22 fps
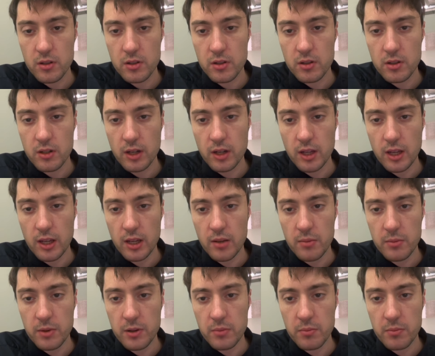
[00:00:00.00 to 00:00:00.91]

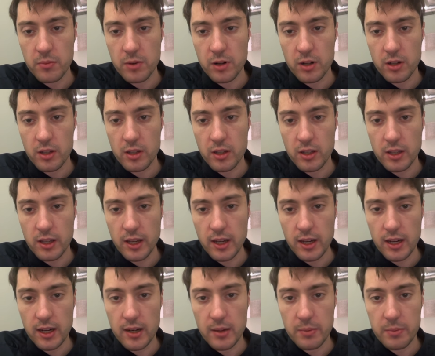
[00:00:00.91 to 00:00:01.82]
Name, market
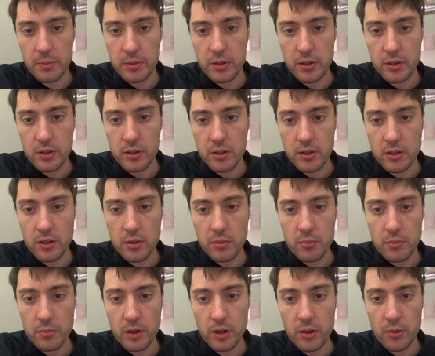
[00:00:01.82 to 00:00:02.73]
cap.
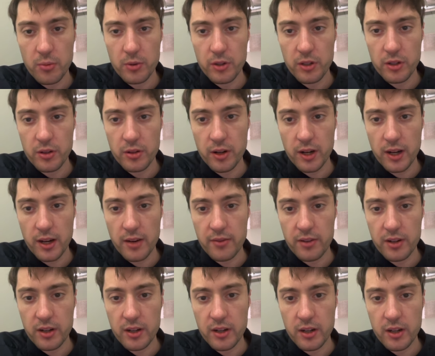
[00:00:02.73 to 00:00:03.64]
But we don't have
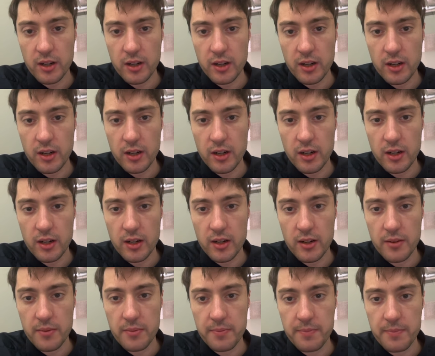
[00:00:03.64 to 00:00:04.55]
a